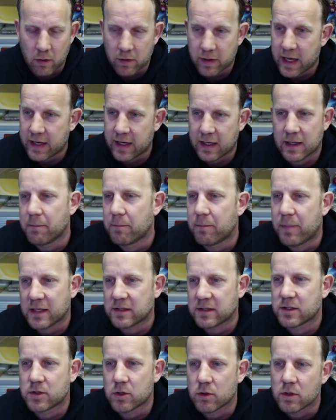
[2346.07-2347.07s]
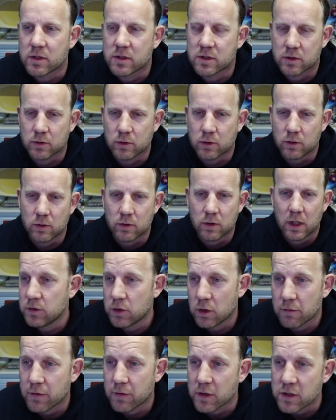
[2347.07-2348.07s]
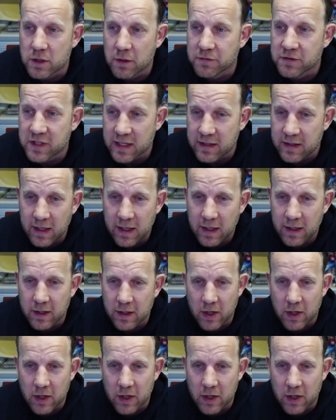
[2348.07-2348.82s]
getting the best students to University of Sydney,